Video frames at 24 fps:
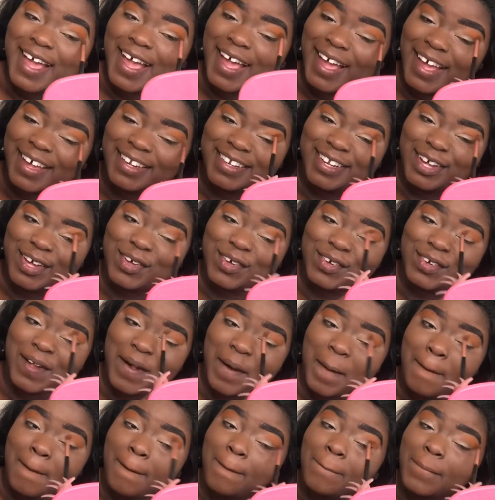Might do a
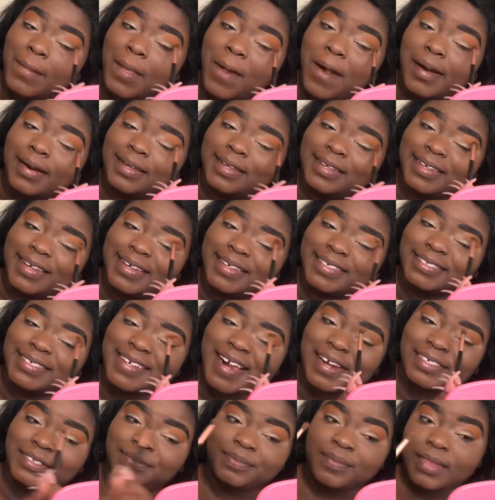smoky eye with
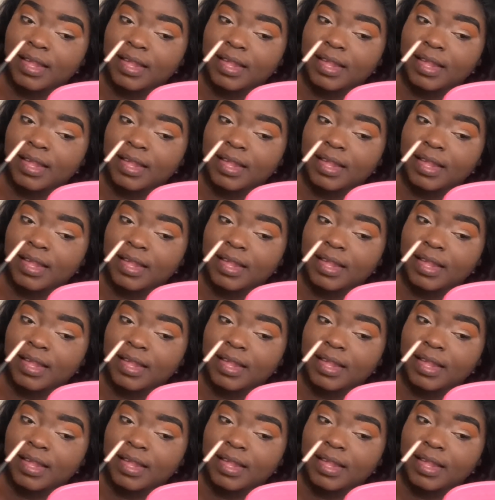it.